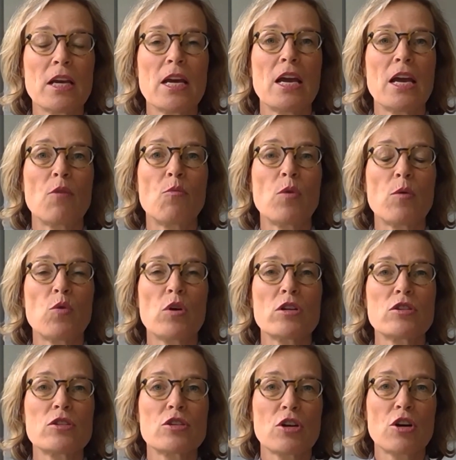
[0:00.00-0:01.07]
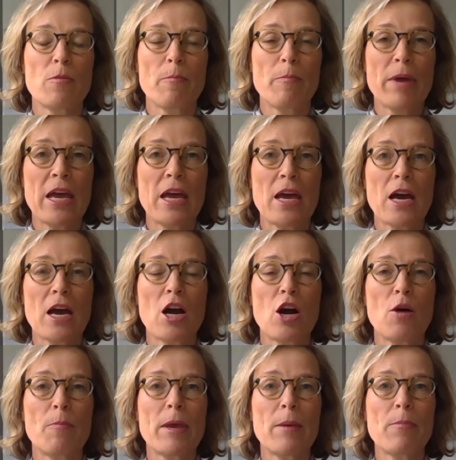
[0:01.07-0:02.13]
And we want to sort of compare how
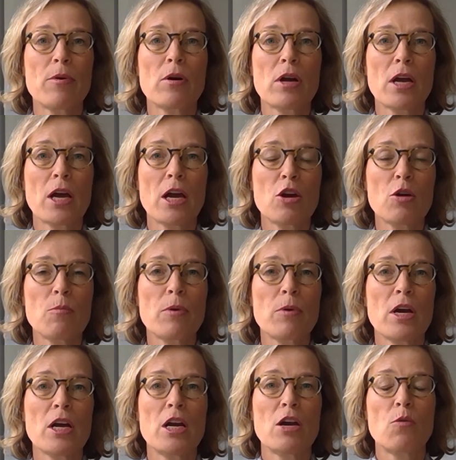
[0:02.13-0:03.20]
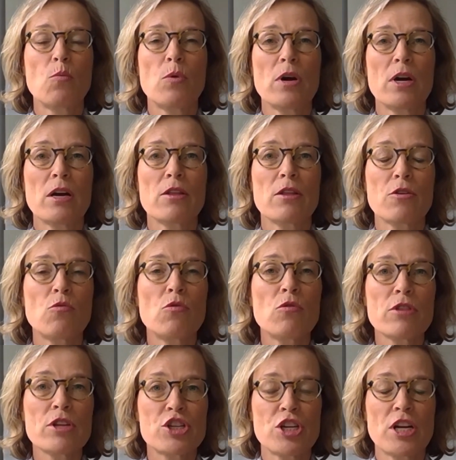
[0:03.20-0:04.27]
people cope with all the
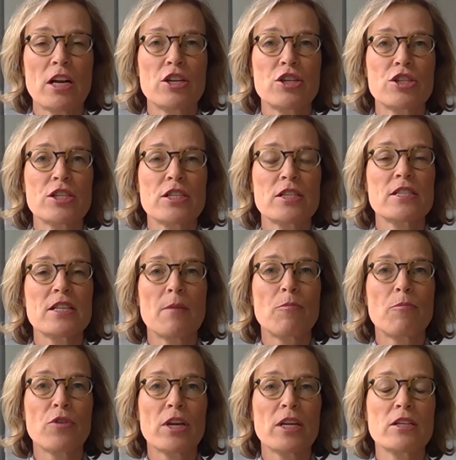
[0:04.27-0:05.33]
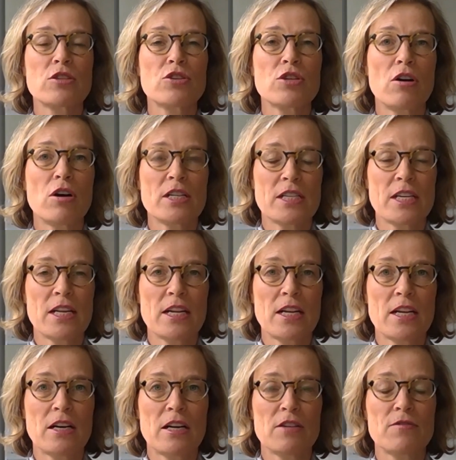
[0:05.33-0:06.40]
challenges that brings to our daily
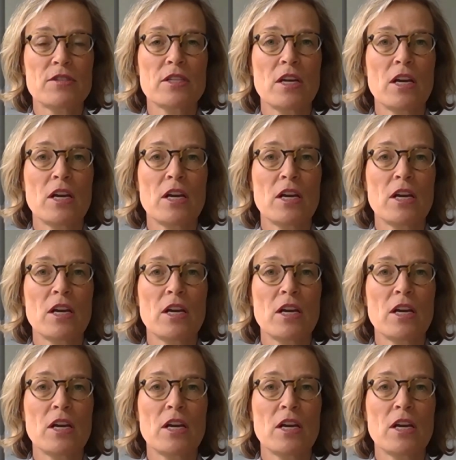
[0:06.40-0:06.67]
lives.